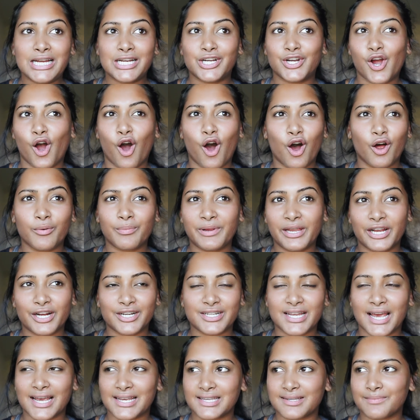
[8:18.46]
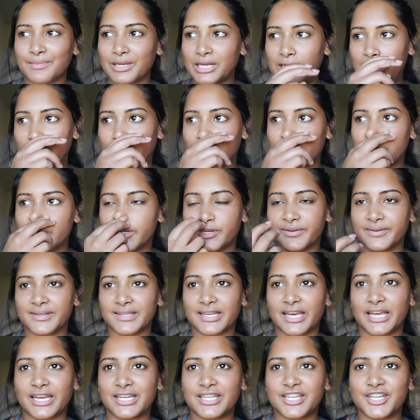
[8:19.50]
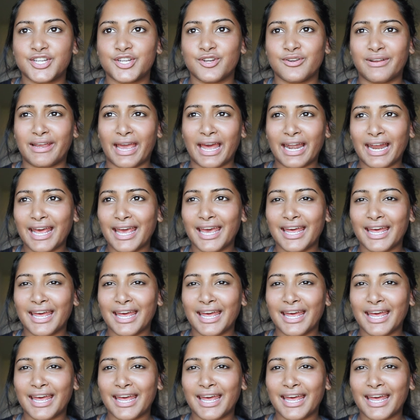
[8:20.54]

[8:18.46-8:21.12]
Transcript: called me or texted me, and she was like, did you get it?